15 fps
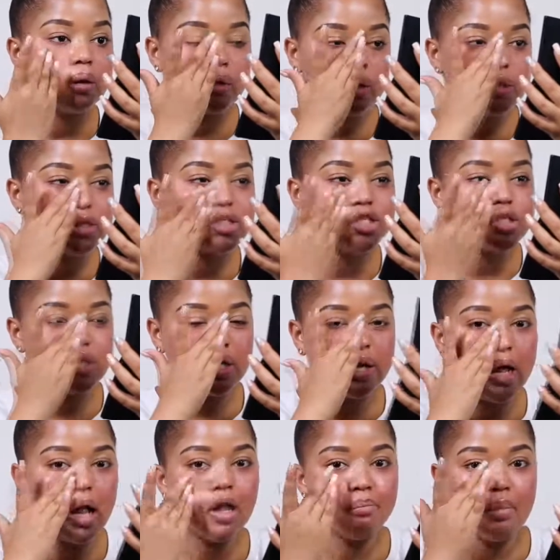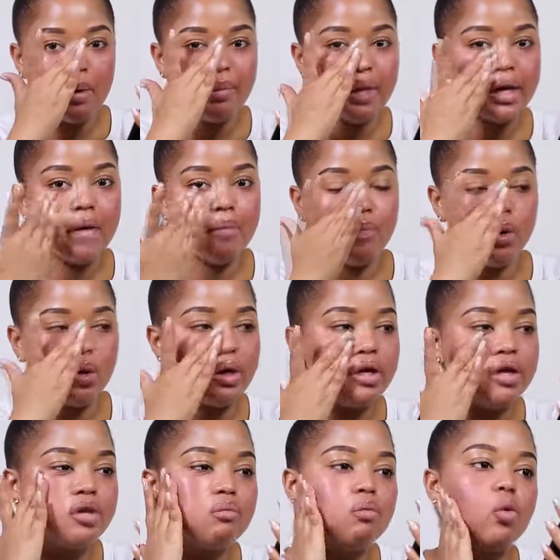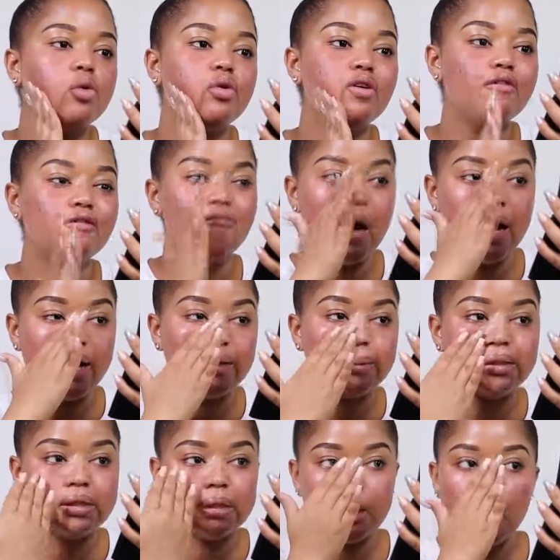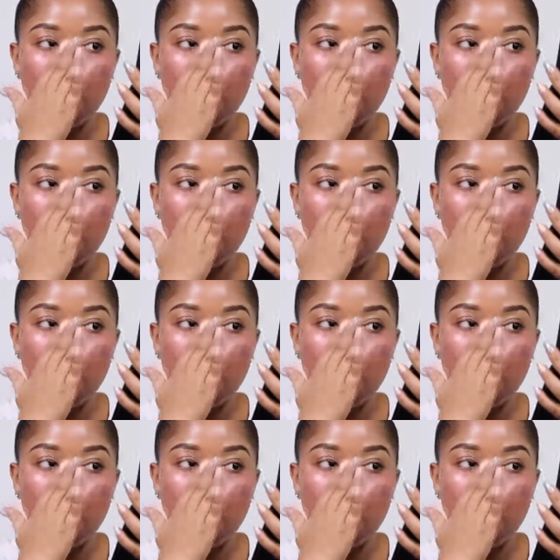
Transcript: because it's just going to help my makeup look a little more refined.